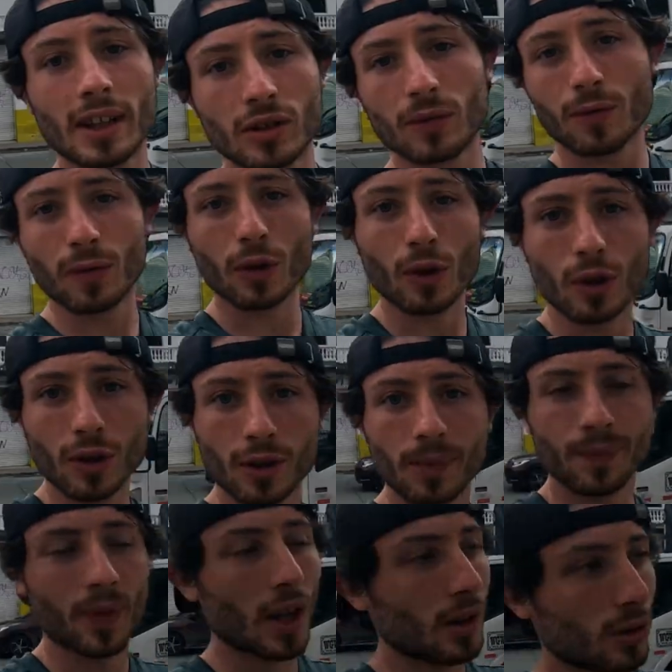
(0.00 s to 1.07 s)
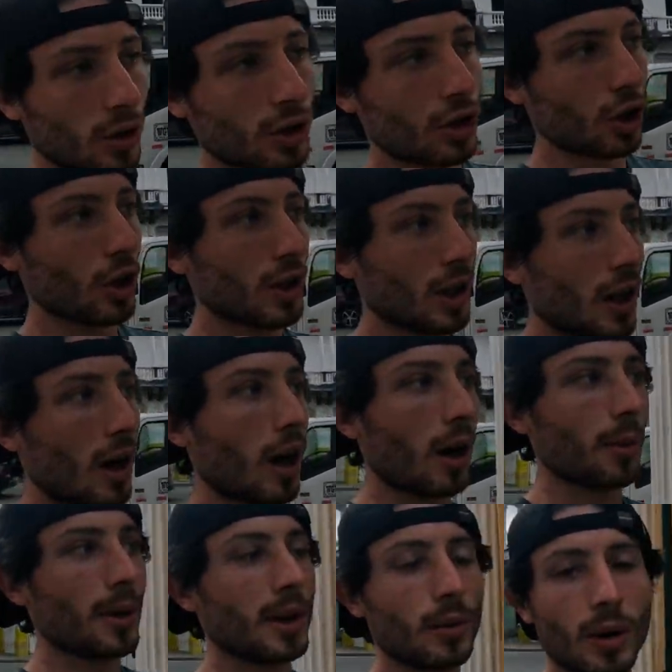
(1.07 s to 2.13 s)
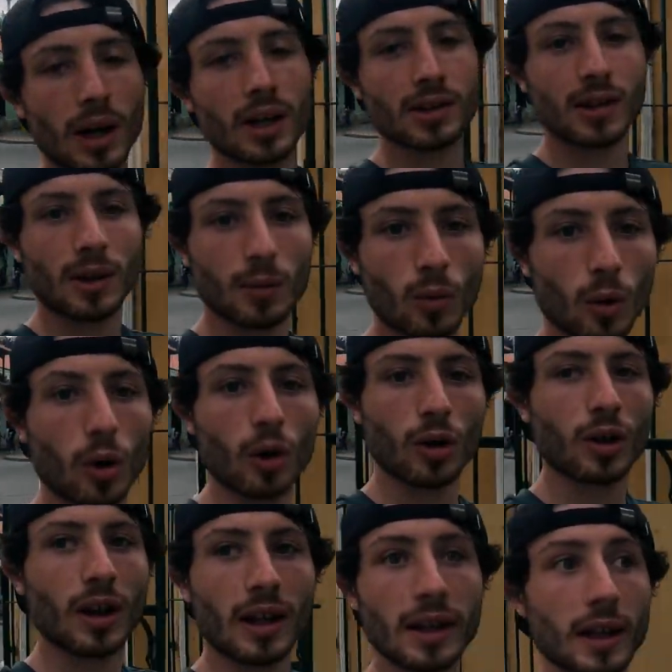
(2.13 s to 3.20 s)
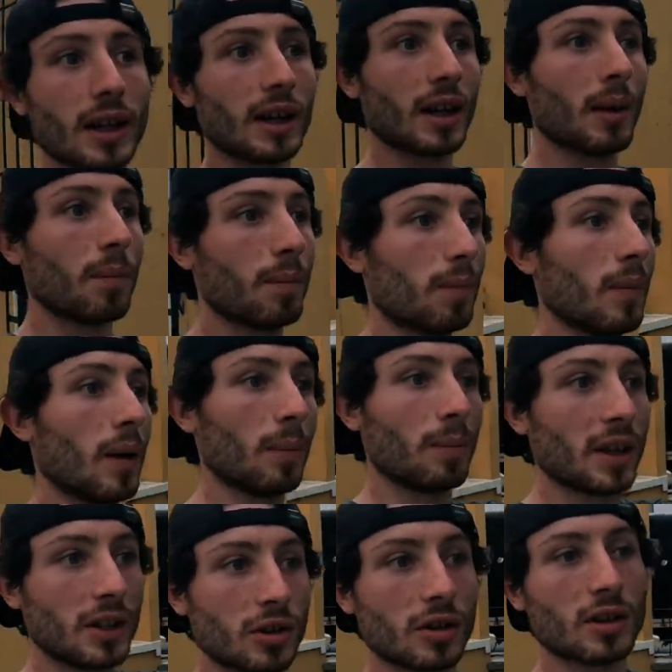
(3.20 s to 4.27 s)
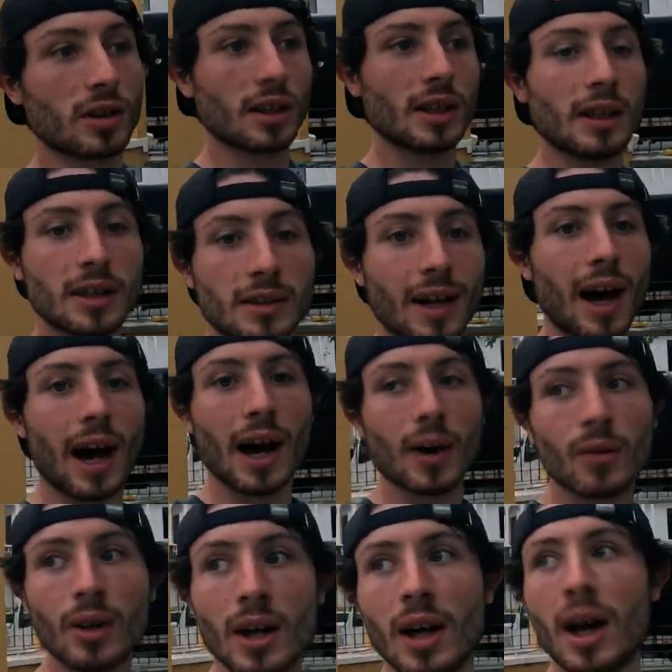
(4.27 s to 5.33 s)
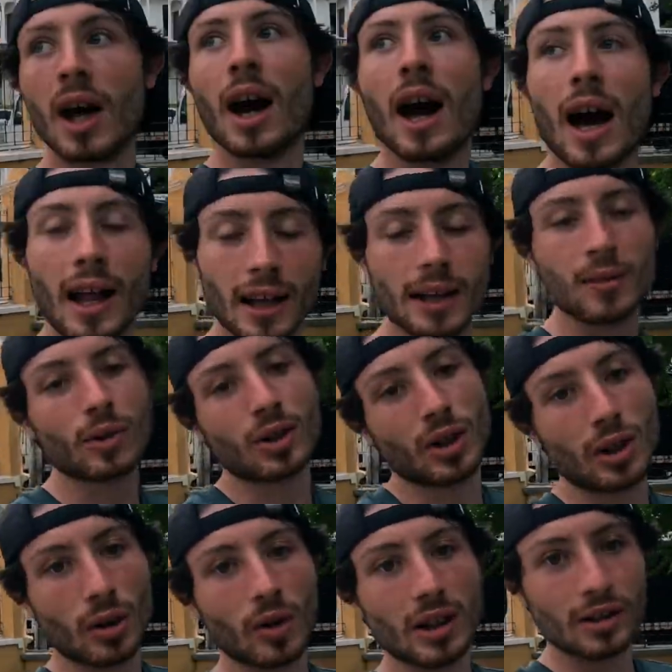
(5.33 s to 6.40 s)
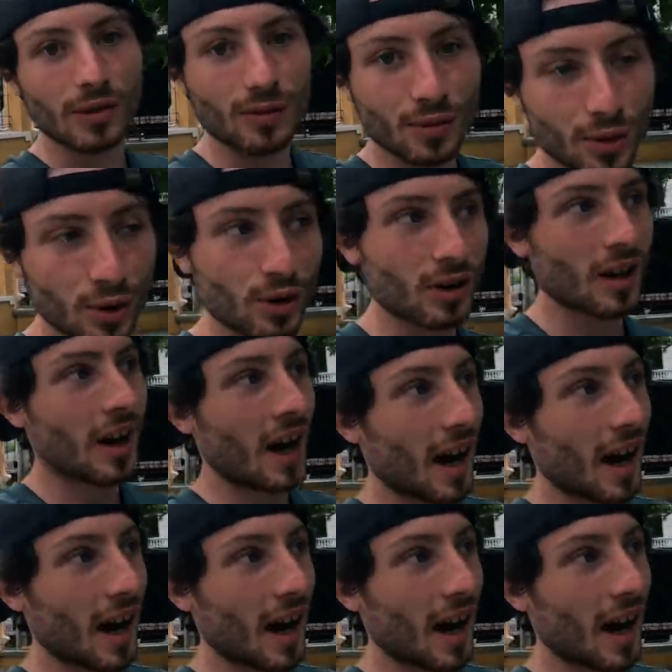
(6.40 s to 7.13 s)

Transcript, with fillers: to get some food. I'm gonna show you the harbour whilst I'm walking and then a, a bit of the town. And then we're gonna go get some food.